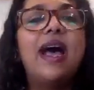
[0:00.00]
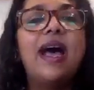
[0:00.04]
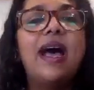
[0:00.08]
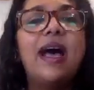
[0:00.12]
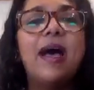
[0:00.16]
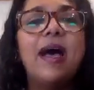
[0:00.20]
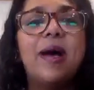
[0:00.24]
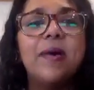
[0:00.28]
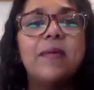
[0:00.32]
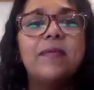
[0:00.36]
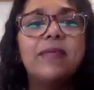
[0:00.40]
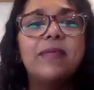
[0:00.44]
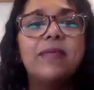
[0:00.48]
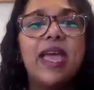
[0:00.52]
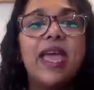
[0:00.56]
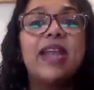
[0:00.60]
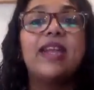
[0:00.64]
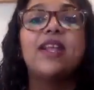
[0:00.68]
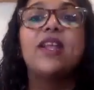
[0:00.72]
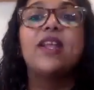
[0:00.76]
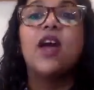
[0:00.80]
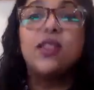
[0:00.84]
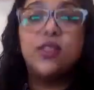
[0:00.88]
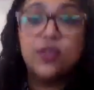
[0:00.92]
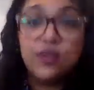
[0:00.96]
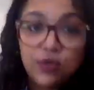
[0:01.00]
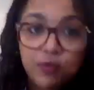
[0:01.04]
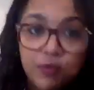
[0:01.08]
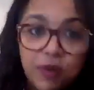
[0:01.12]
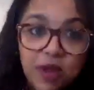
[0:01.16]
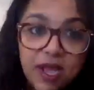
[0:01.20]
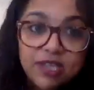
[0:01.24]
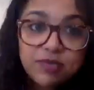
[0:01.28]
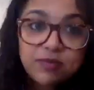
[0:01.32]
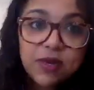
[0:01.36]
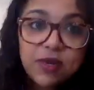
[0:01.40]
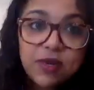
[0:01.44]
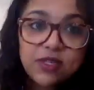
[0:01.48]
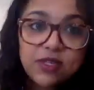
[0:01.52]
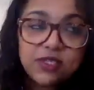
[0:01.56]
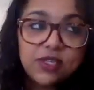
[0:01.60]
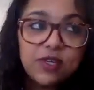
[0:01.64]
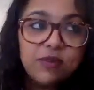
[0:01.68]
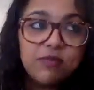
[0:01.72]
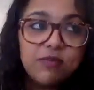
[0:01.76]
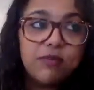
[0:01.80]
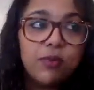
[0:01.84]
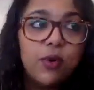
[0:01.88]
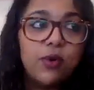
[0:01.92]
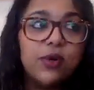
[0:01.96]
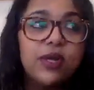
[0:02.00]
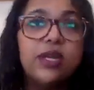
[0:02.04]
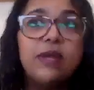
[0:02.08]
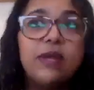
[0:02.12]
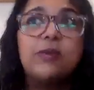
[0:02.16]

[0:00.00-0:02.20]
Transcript: and got the Duplass brothers on board.